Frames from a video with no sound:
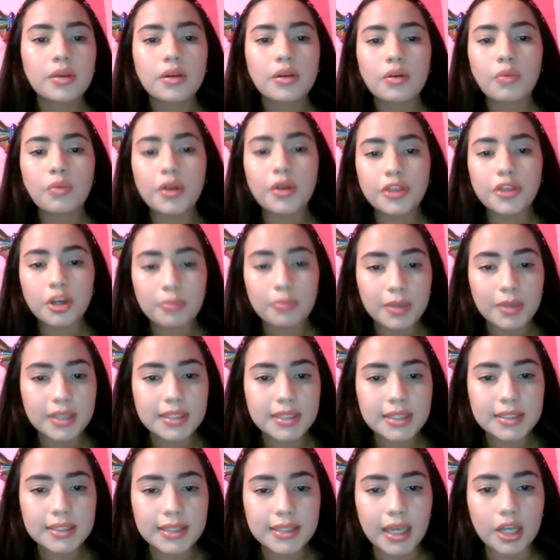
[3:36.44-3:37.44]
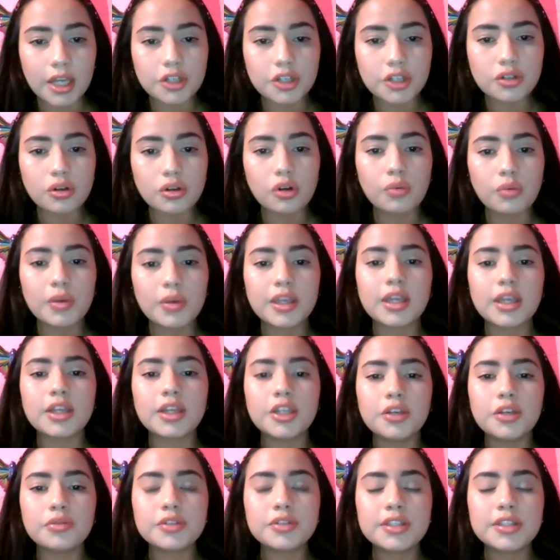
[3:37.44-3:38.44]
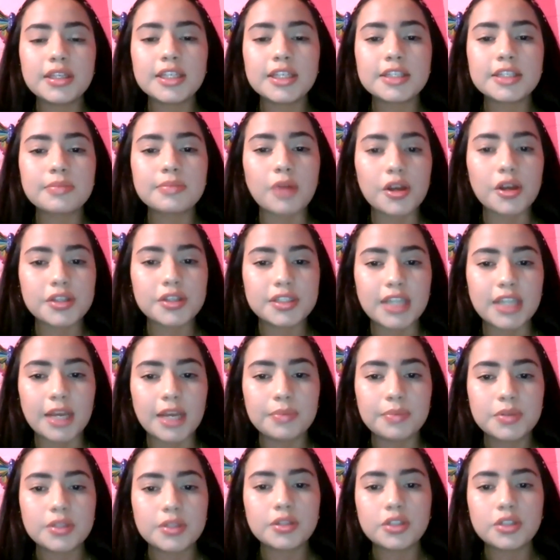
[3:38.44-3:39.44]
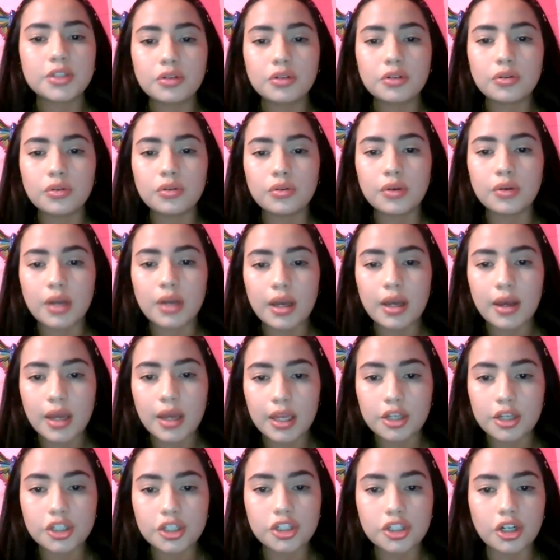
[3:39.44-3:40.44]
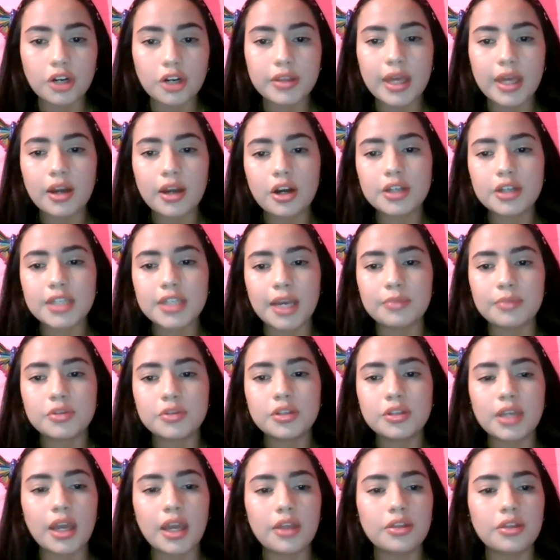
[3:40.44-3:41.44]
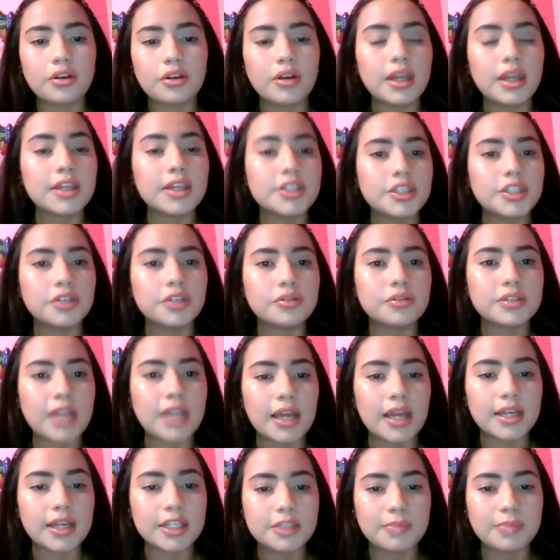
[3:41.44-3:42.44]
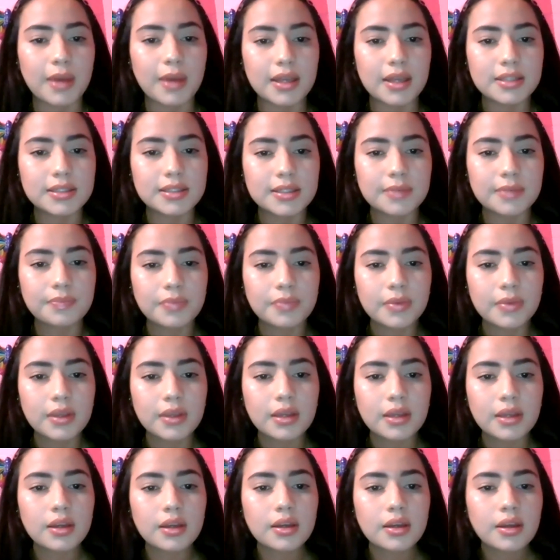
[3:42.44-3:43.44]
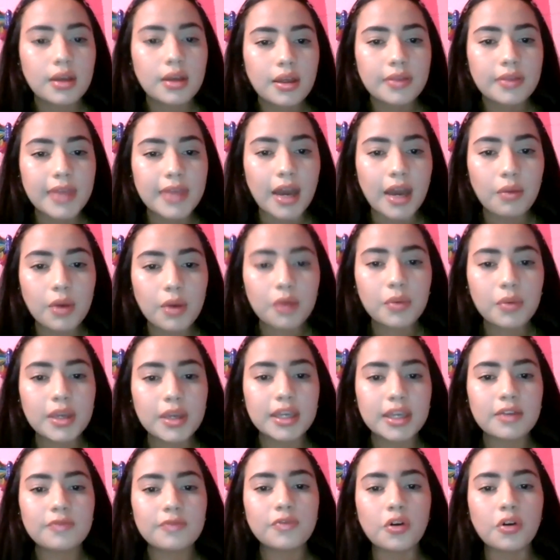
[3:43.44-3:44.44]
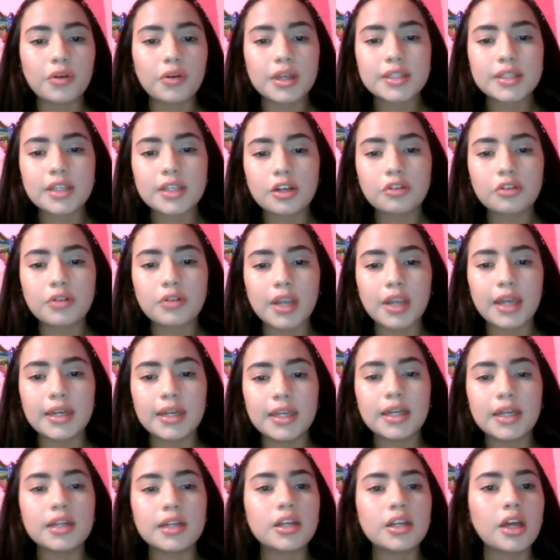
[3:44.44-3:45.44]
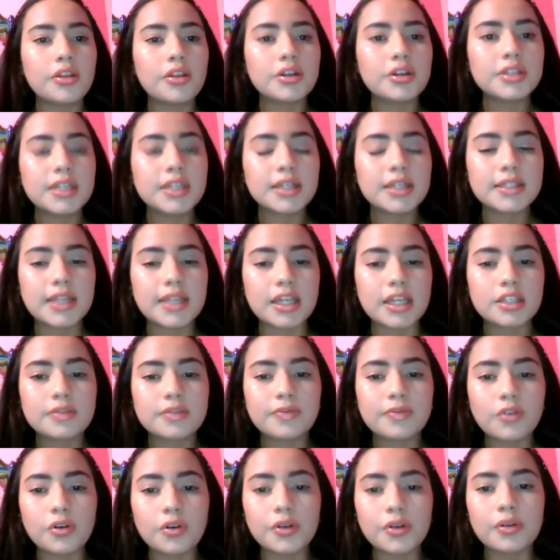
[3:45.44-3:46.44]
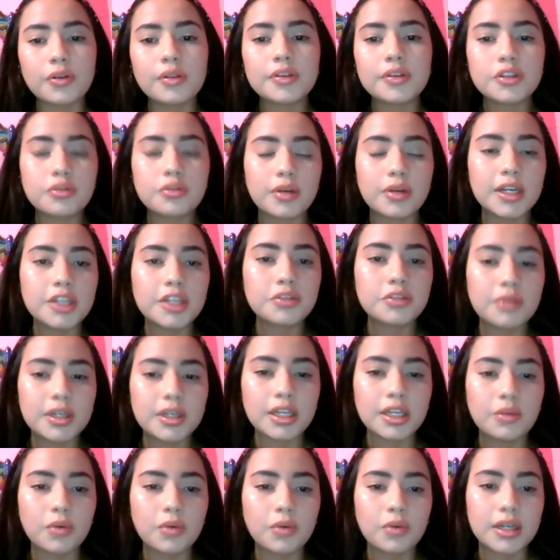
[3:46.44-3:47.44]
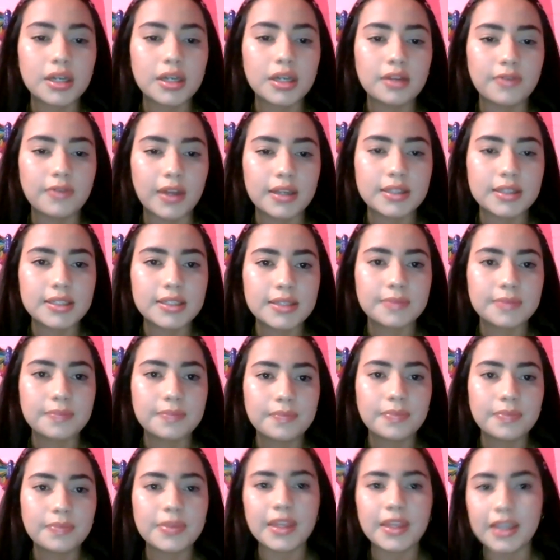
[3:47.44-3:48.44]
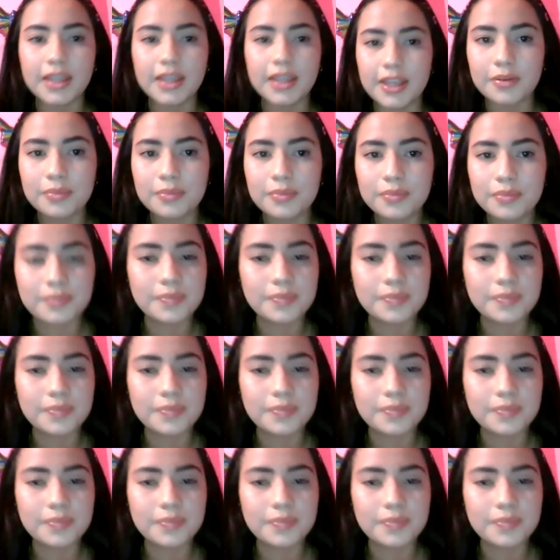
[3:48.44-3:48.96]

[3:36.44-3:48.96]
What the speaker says: With our busy schedule, we can use these small steps to ensure that our time together is used at its best. That way we can focus on creating another successful 2021 event. Thank you.